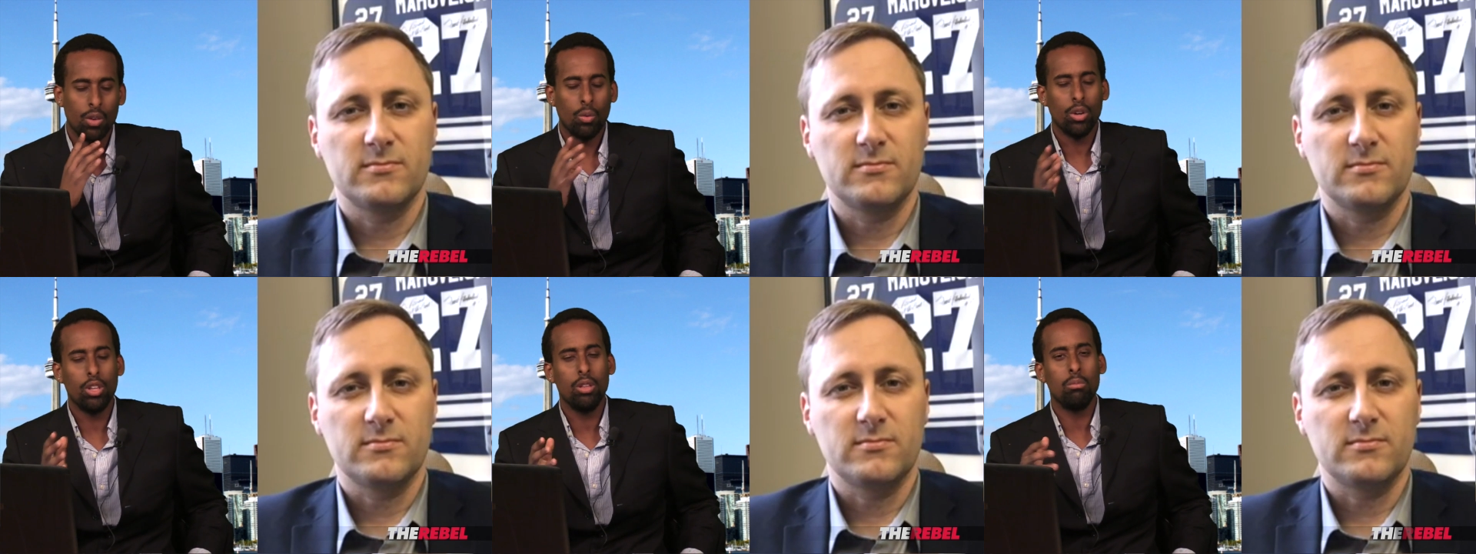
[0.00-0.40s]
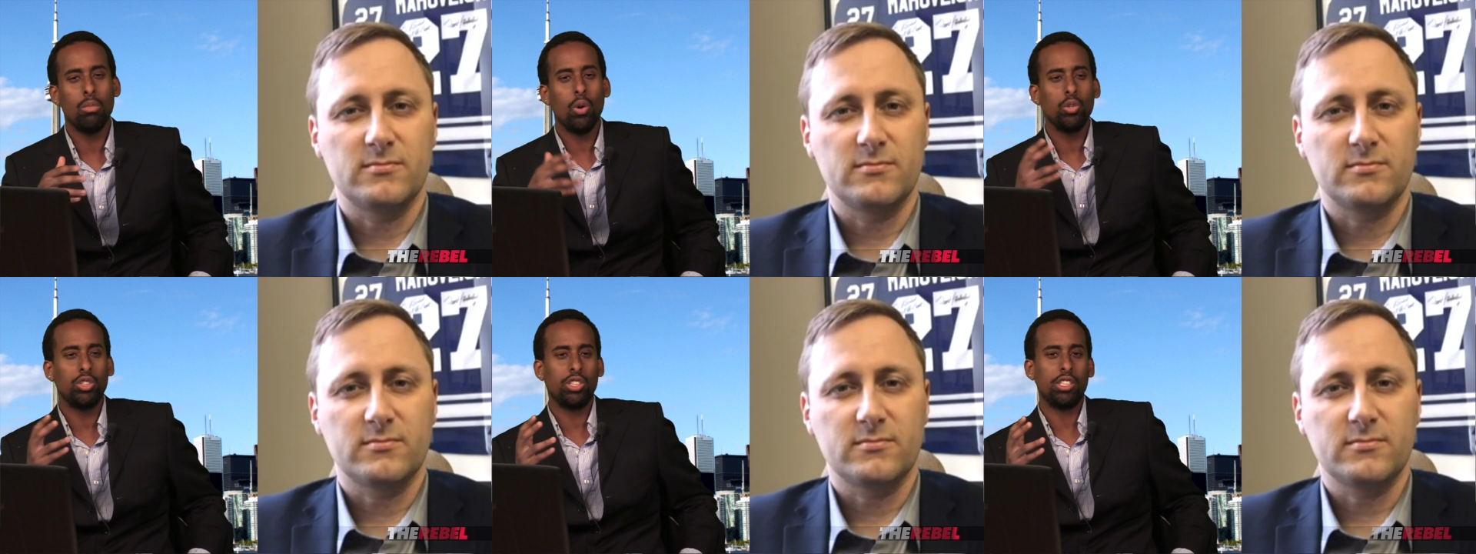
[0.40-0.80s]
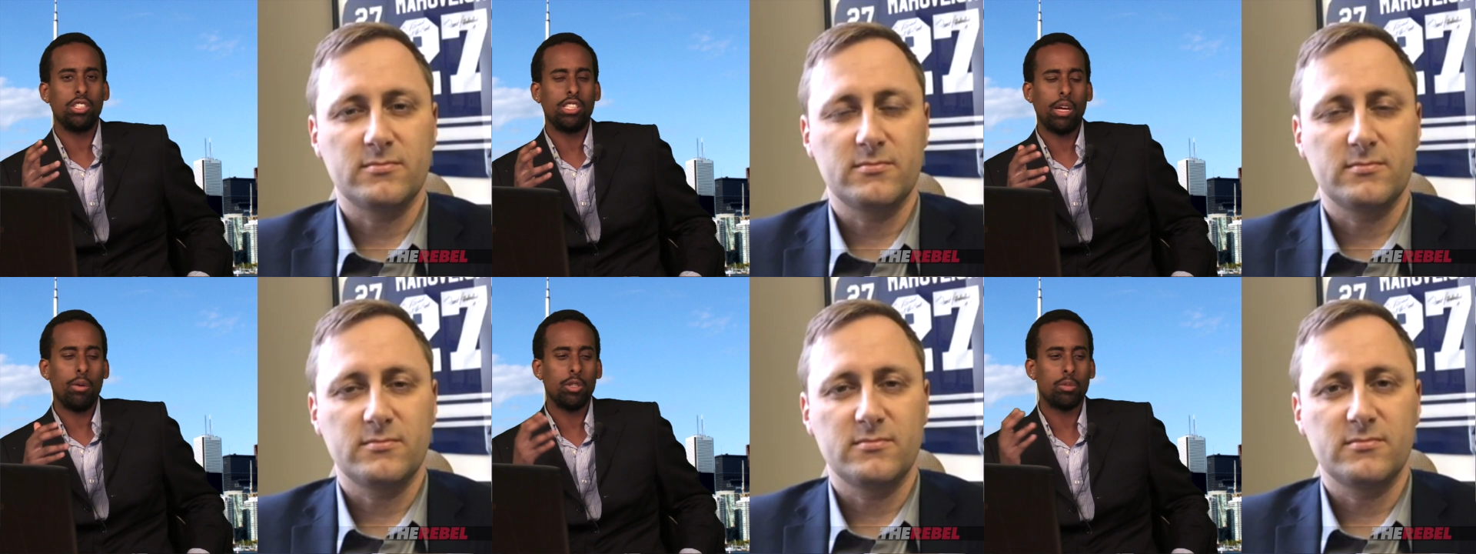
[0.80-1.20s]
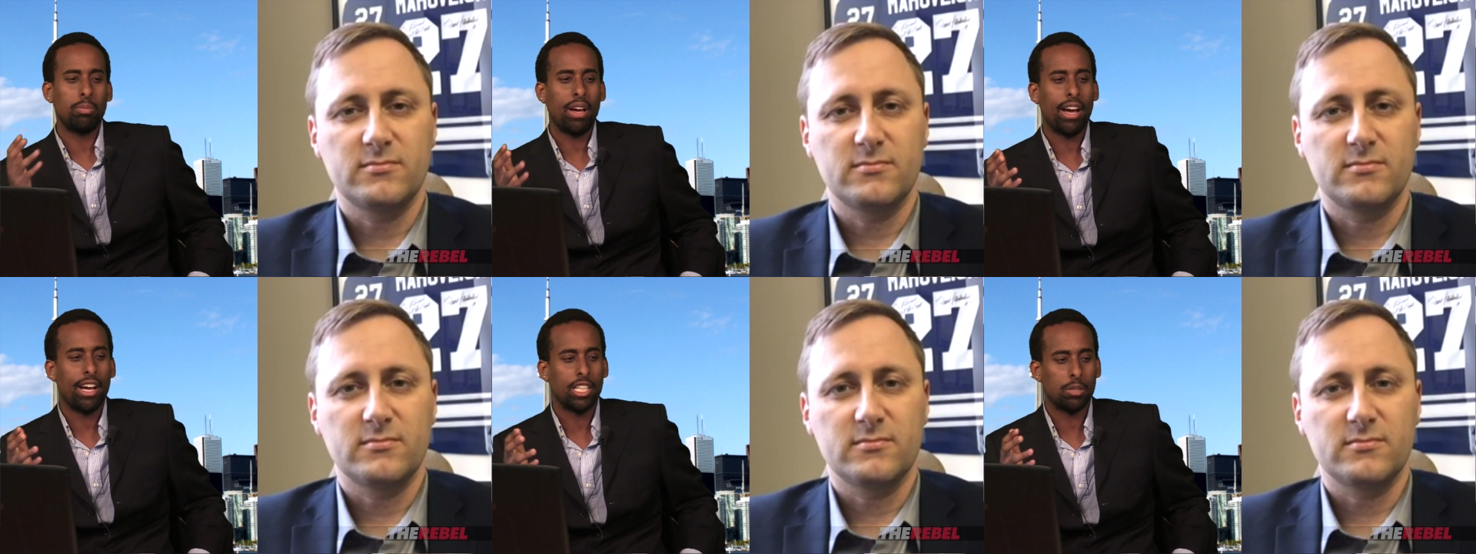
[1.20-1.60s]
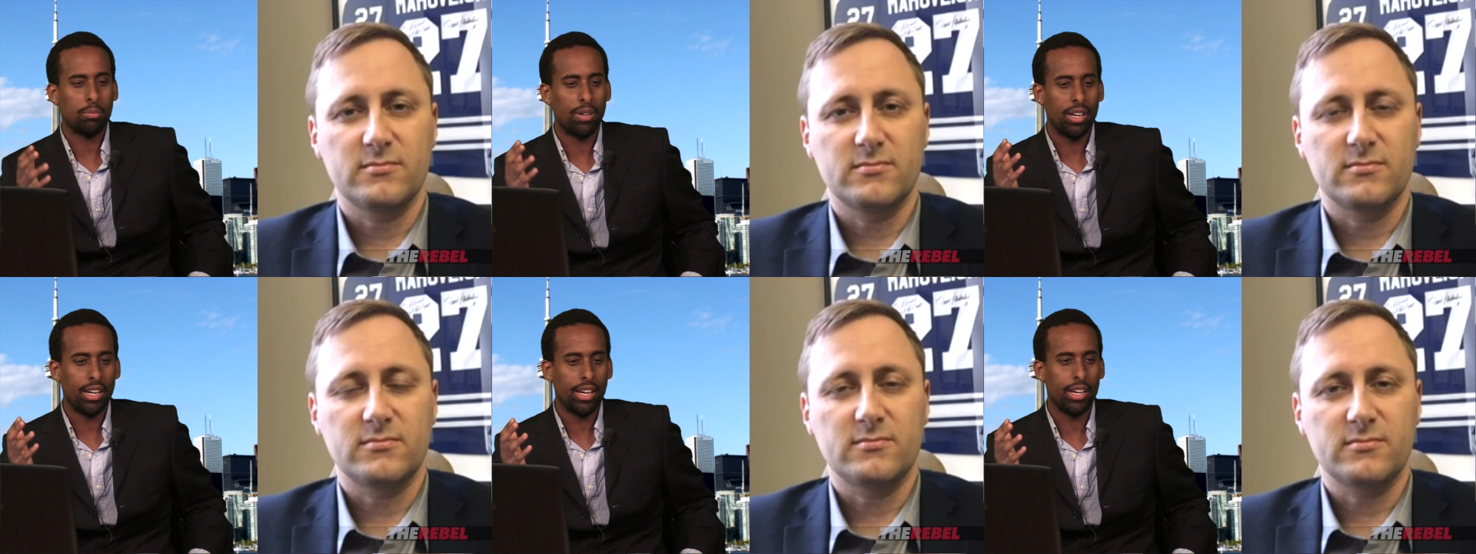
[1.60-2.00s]
Speaker 1: One of the motions that was passed
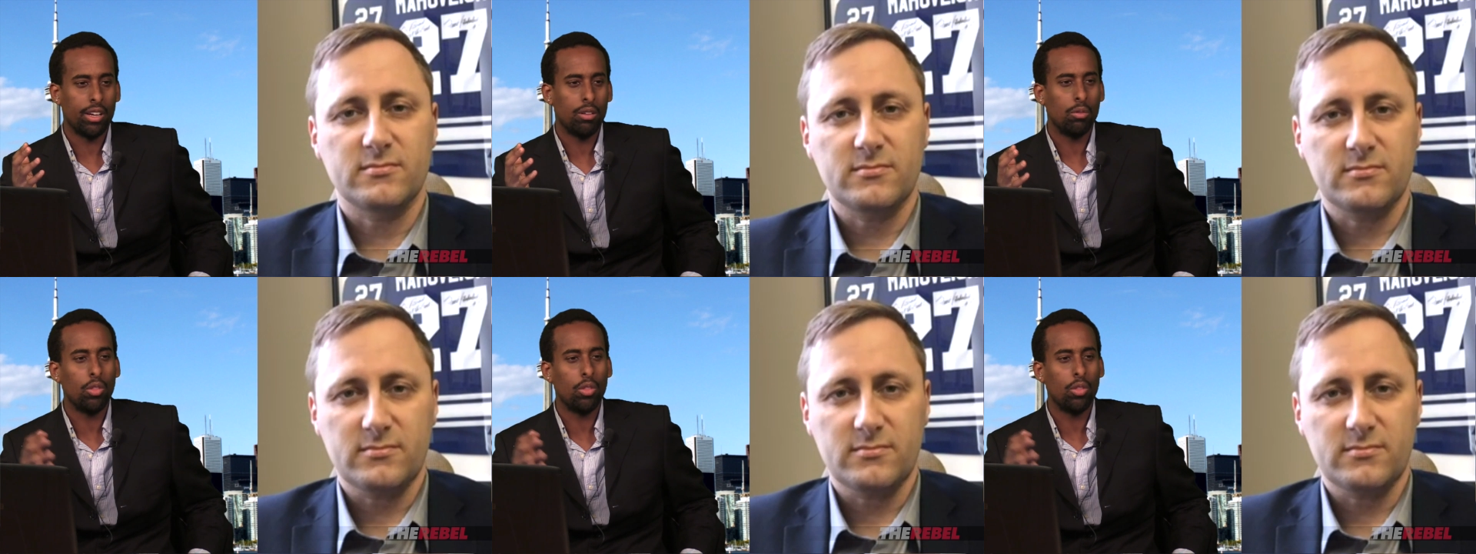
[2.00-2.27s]
by,